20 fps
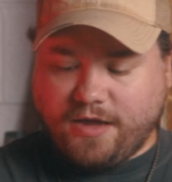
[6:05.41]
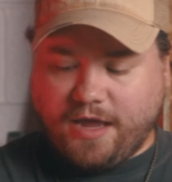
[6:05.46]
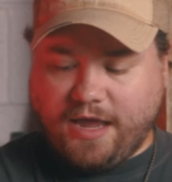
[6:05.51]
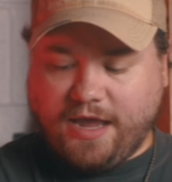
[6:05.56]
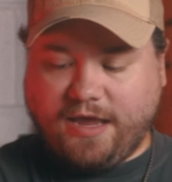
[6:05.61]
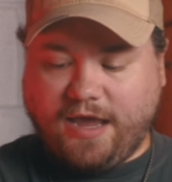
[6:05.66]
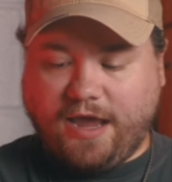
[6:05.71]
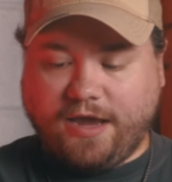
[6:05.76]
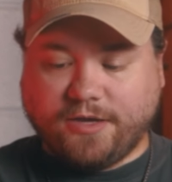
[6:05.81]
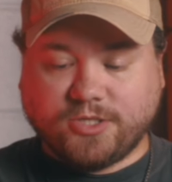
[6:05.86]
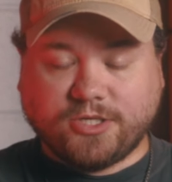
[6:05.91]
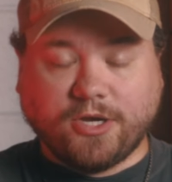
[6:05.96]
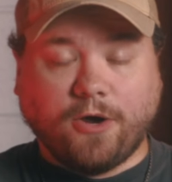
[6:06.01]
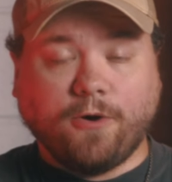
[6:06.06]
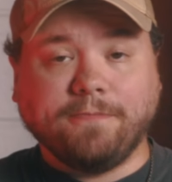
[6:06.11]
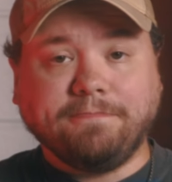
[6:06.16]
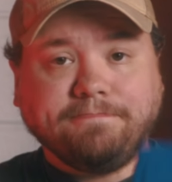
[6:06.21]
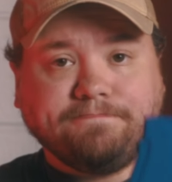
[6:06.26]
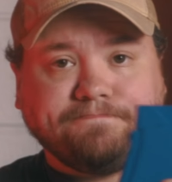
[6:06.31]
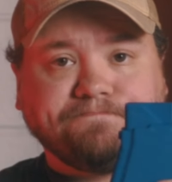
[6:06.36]
AK.
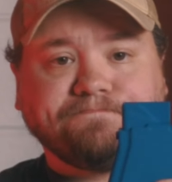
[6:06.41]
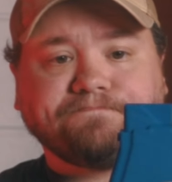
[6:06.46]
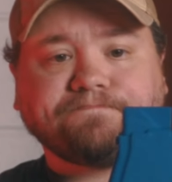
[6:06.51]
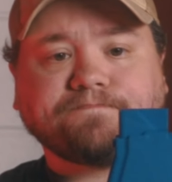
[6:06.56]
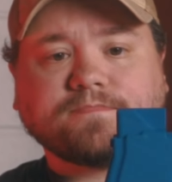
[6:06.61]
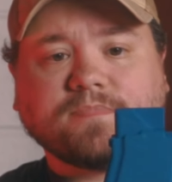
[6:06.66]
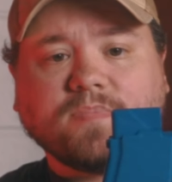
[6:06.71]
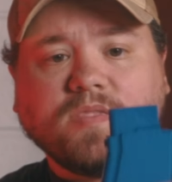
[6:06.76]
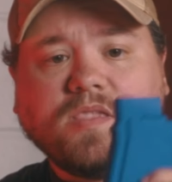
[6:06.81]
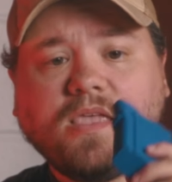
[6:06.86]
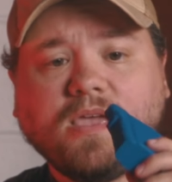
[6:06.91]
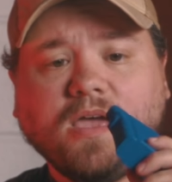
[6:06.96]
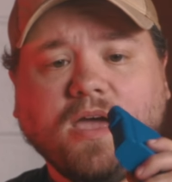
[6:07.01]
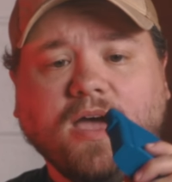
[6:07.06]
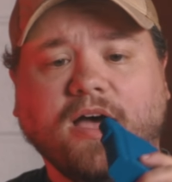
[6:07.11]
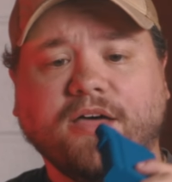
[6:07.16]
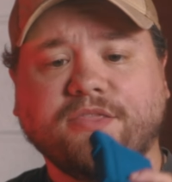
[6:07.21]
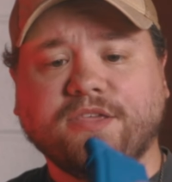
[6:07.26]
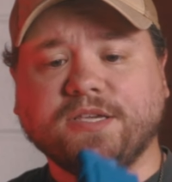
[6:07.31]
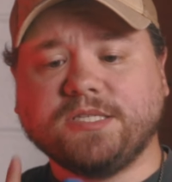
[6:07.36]
So
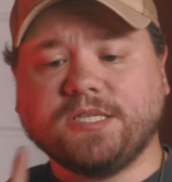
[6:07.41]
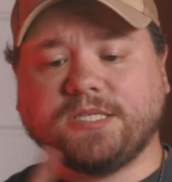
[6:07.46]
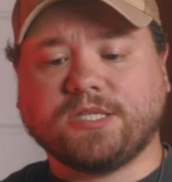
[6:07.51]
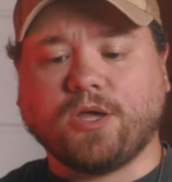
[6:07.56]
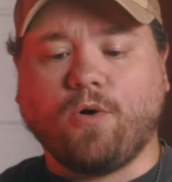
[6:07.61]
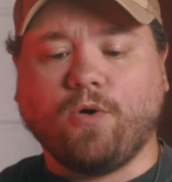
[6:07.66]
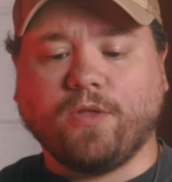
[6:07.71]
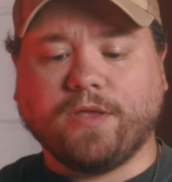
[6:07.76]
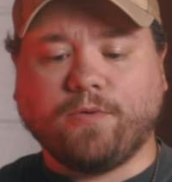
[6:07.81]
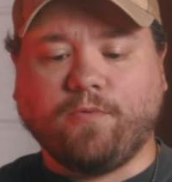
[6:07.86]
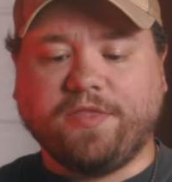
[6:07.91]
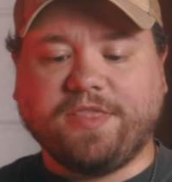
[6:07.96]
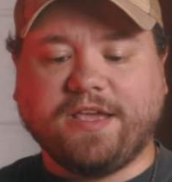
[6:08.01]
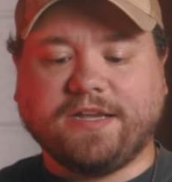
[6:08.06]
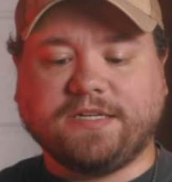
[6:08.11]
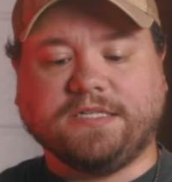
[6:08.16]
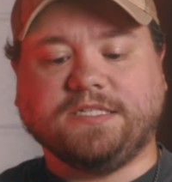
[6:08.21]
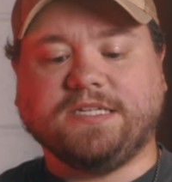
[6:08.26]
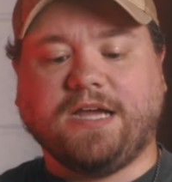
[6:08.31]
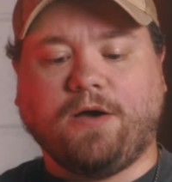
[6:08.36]
this is the only one
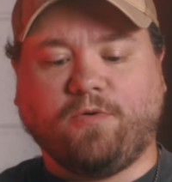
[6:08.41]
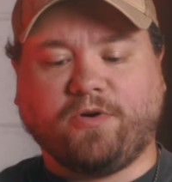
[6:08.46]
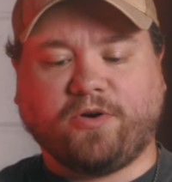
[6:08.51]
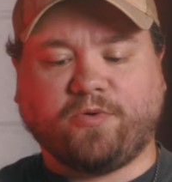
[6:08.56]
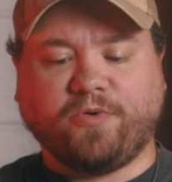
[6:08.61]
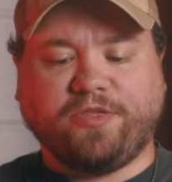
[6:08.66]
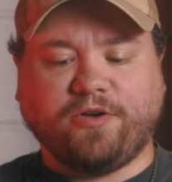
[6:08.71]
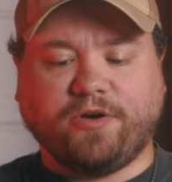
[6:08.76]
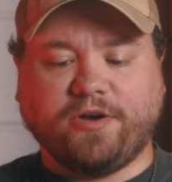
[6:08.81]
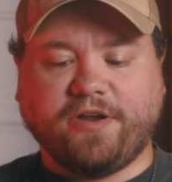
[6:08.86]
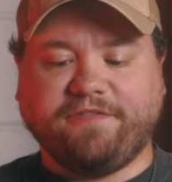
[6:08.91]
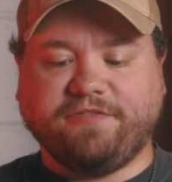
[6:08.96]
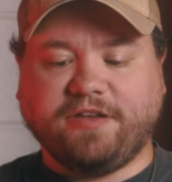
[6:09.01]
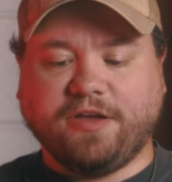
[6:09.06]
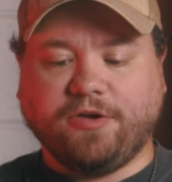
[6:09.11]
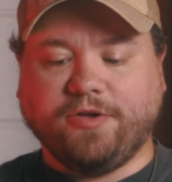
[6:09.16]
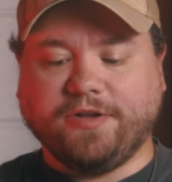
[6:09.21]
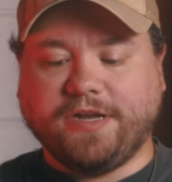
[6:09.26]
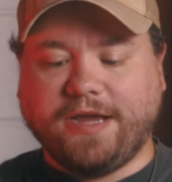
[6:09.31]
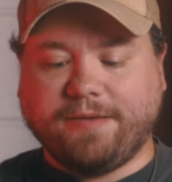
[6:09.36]
that does not work with our
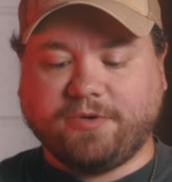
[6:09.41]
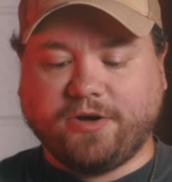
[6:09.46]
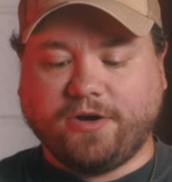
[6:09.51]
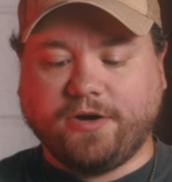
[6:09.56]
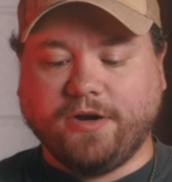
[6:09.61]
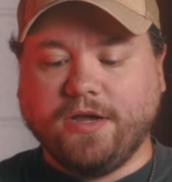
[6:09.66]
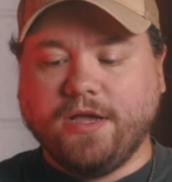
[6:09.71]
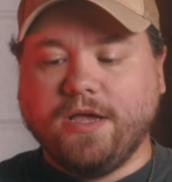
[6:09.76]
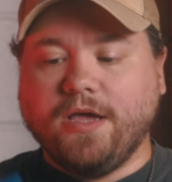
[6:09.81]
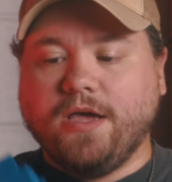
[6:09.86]
dovetail adapter,